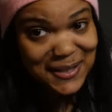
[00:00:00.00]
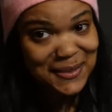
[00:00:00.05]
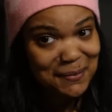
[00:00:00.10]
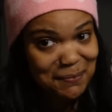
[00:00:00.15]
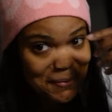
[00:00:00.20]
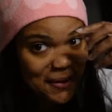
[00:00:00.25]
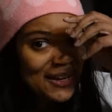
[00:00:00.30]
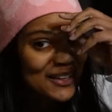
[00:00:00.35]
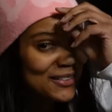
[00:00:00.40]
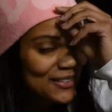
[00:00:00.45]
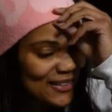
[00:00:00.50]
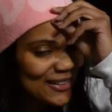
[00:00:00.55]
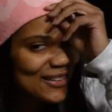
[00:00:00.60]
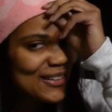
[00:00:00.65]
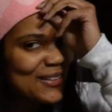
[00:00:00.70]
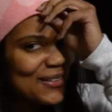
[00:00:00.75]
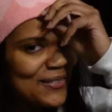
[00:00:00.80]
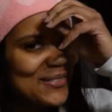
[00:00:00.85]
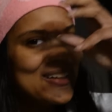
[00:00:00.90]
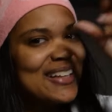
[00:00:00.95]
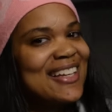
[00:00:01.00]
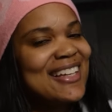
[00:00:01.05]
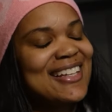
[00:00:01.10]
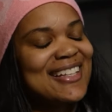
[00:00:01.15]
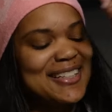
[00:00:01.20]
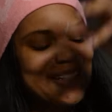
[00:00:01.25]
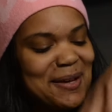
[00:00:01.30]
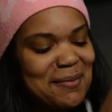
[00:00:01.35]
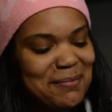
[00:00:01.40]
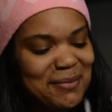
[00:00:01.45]
the pink look good on the
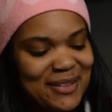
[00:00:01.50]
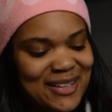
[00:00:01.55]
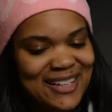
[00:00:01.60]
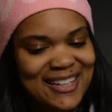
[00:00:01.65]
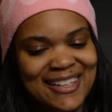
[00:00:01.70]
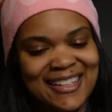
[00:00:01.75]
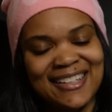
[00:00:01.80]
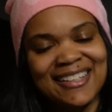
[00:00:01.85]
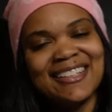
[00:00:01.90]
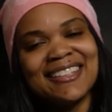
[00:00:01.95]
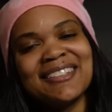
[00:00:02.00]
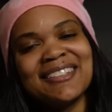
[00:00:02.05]
kids. Stop playing.